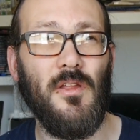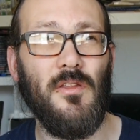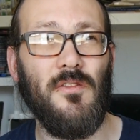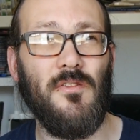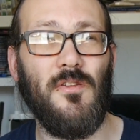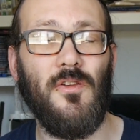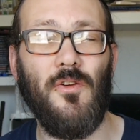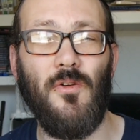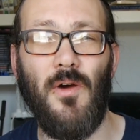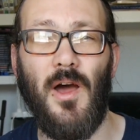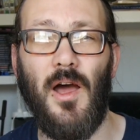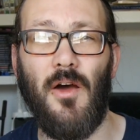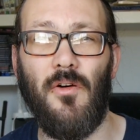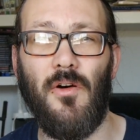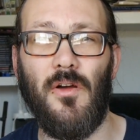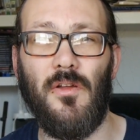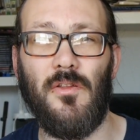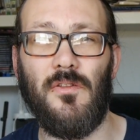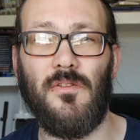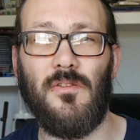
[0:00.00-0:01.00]
2
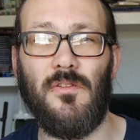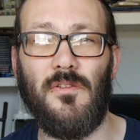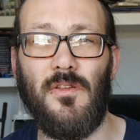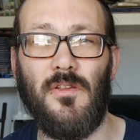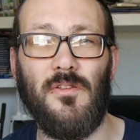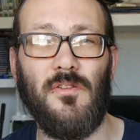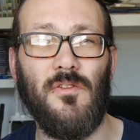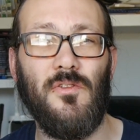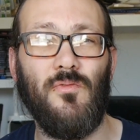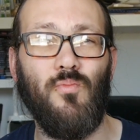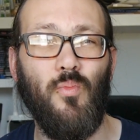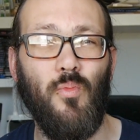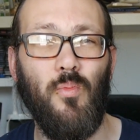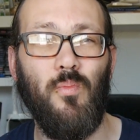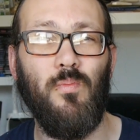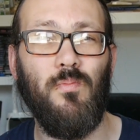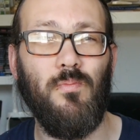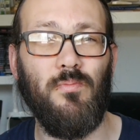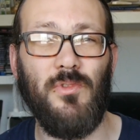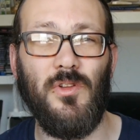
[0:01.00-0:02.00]
hours, this is
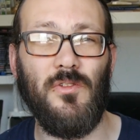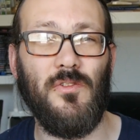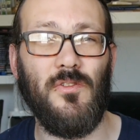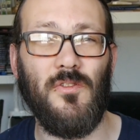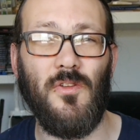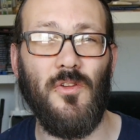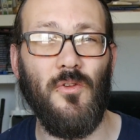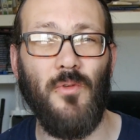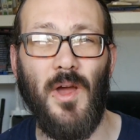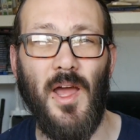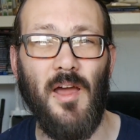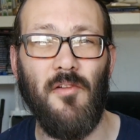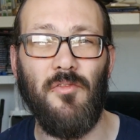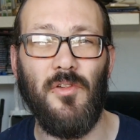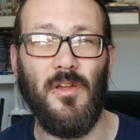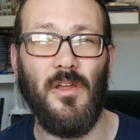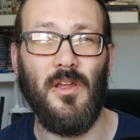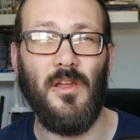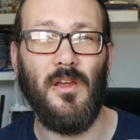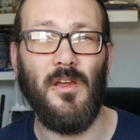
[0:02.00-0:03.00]
just too
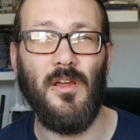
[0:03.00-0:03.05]
heavy